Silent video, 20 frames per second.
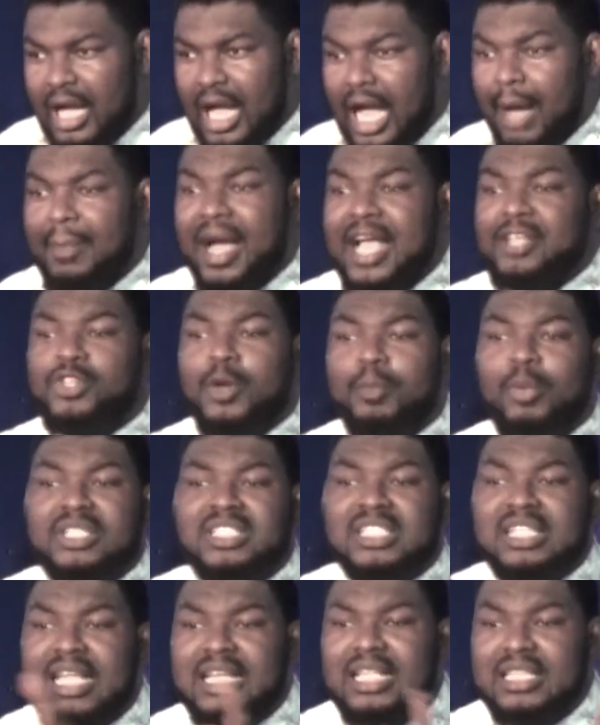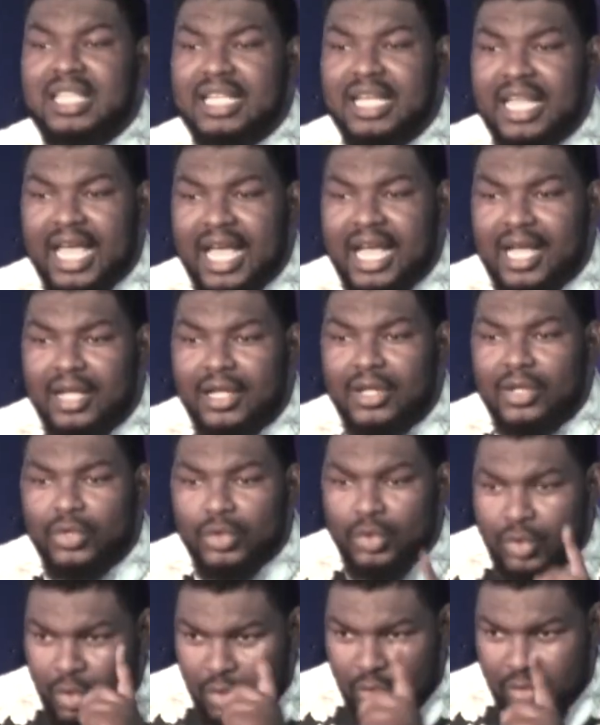Am I supporting anything here?
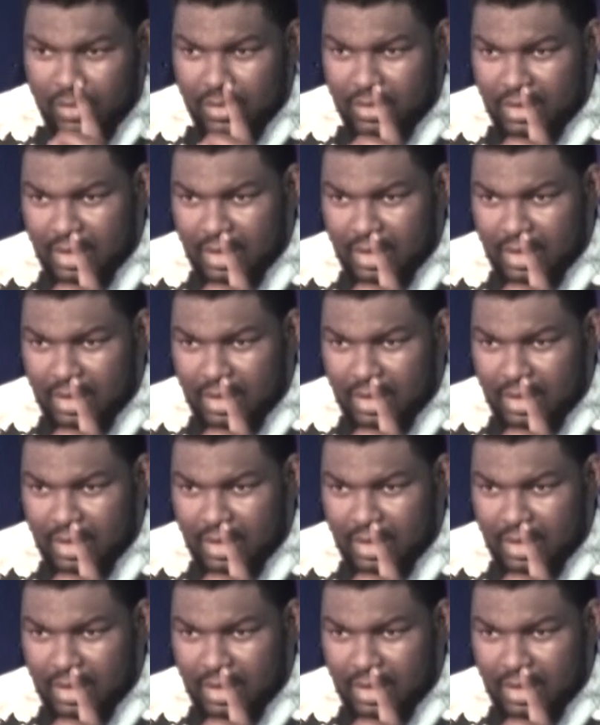No.